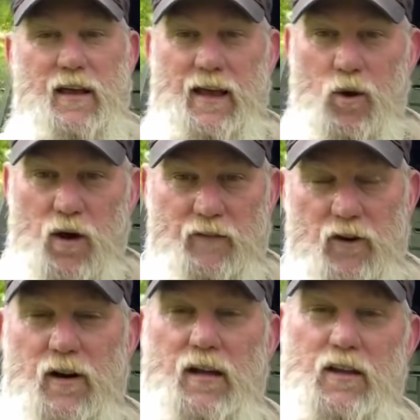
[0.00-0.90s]

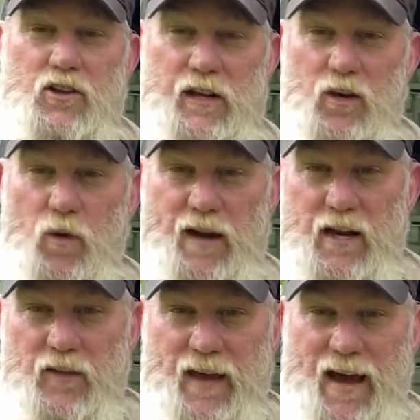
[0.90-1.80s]
However, you need a
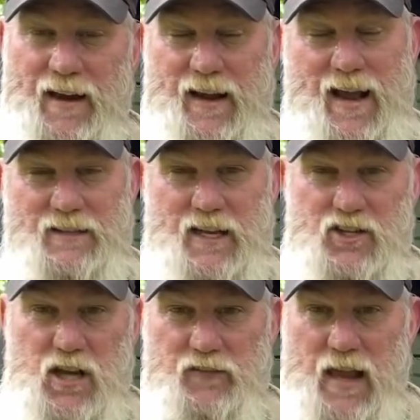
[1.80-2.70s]
radio that has HF